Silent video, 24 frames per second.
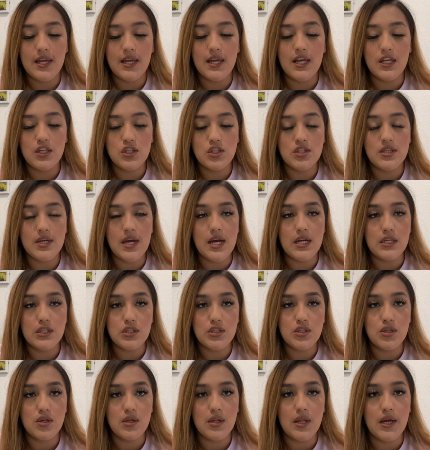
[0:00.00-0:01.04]
each
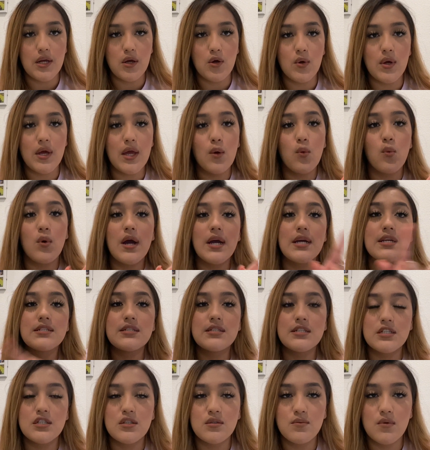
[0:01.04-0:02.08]
answer, like, okay, why is
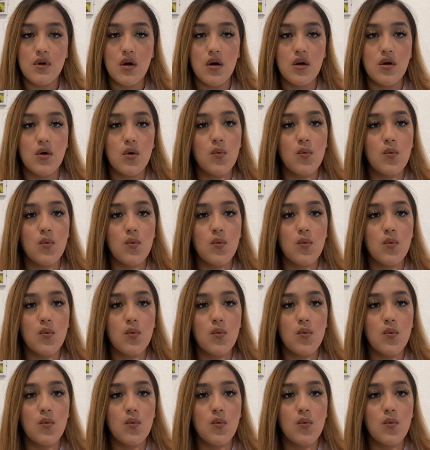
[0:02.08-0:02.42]
this wrong,